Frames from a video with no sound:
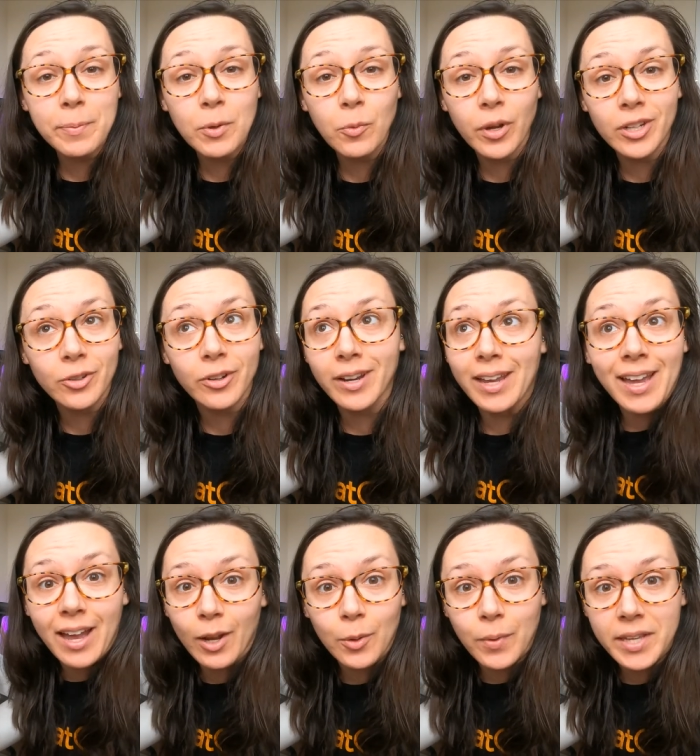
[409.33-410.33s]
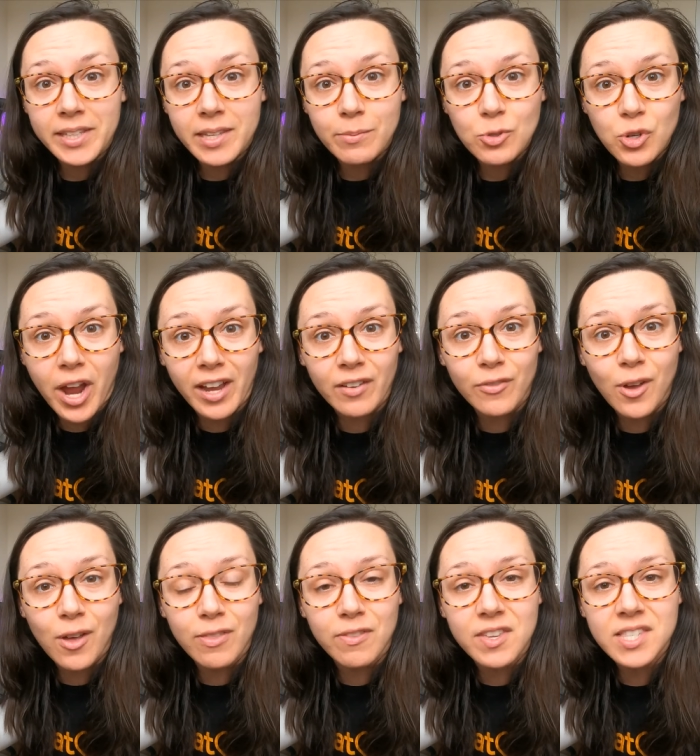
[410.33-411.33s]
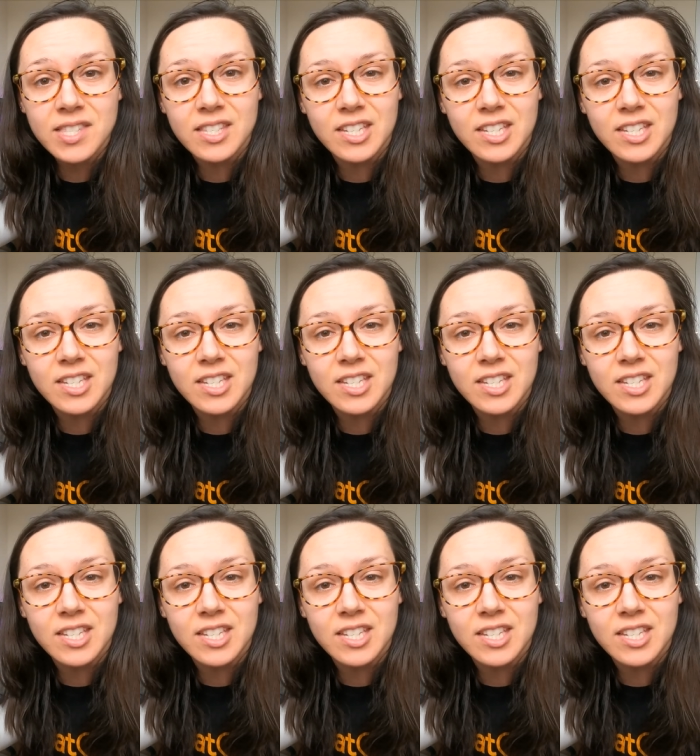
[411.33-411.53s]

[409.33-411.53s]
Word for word: might be wondering, how do I keep track of all this